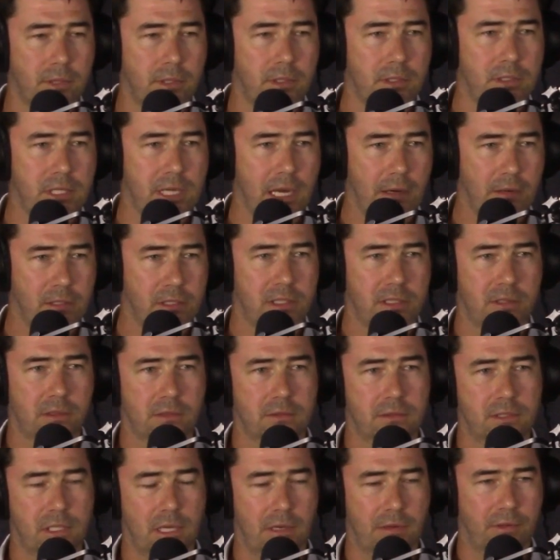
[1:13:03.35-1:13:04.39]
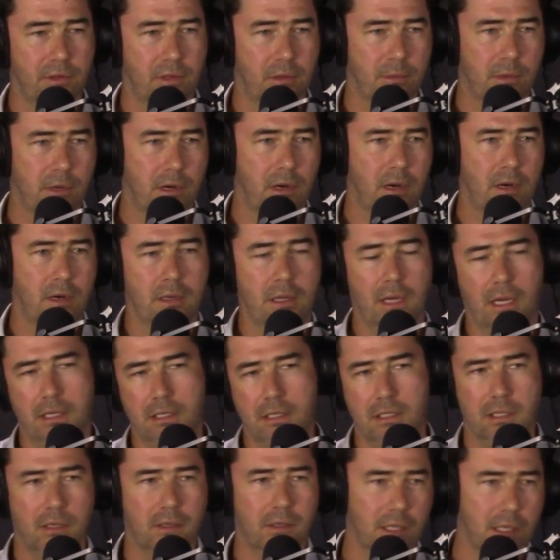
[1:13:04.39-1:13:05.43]
the towers in South Armagh and
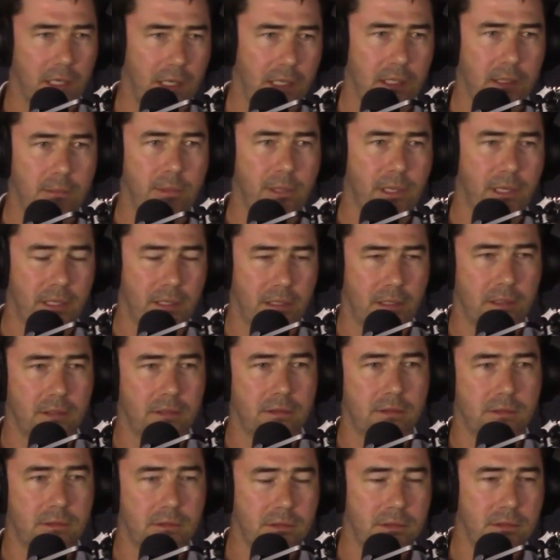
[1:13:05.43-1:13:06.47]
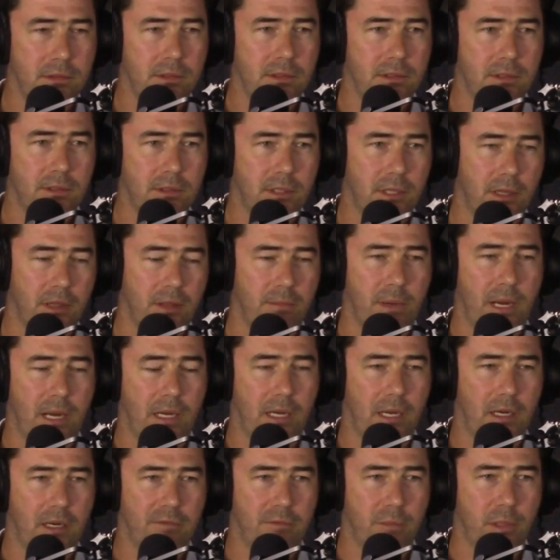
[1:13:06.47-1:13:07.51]
doing a little bit in at the back
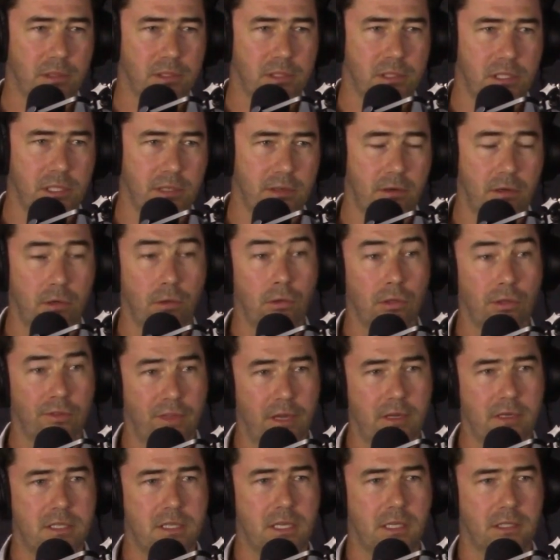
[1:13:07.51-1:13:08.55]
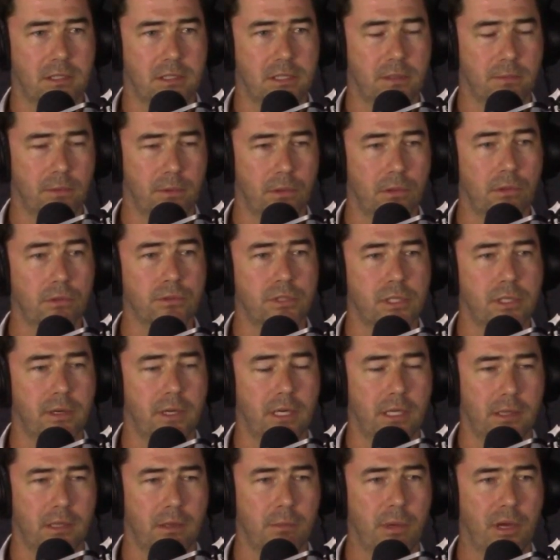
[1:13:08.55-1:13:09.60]
end of Bosnia and all of those things that we're all
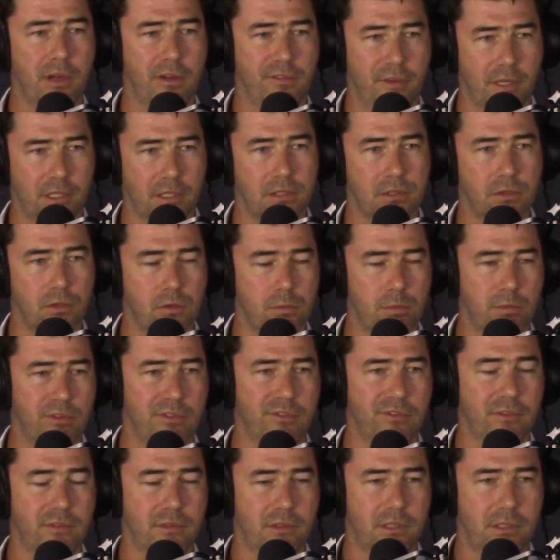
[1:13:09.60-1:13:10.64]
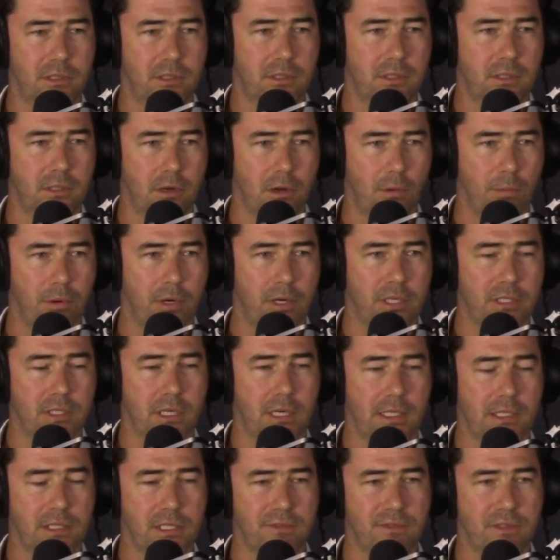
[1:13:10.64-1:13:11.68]
doing the perfect storm of
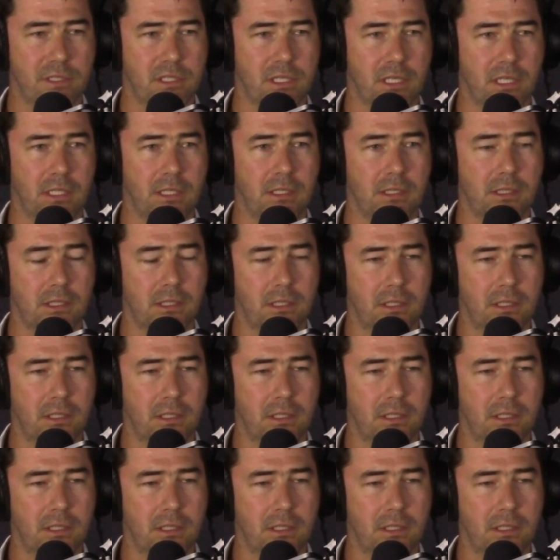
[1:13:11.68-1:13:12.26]
operational activity